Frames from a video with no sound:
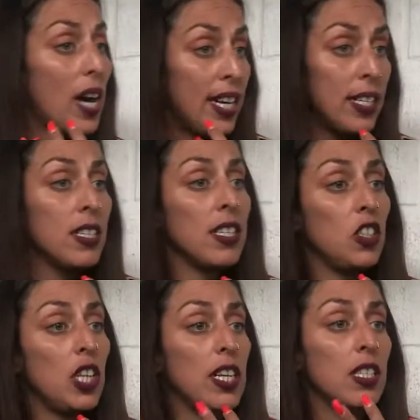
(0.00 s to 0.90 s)
Ana
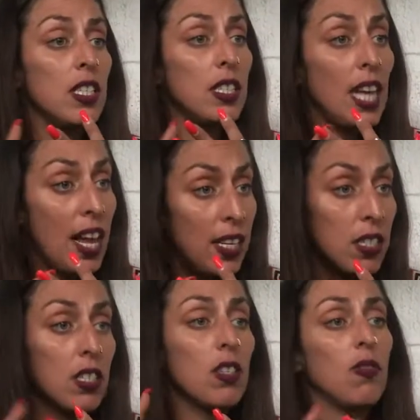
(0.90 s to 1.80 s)
Sanchez,
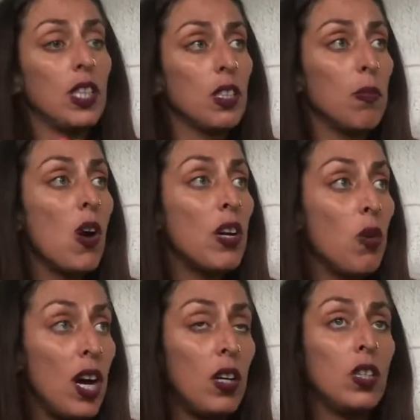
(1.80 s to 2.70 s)
Dallas, Victor
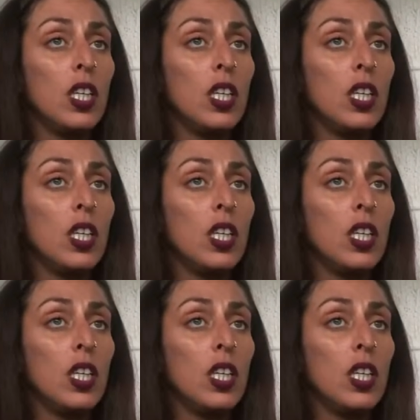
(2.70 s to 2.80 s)
Manuel.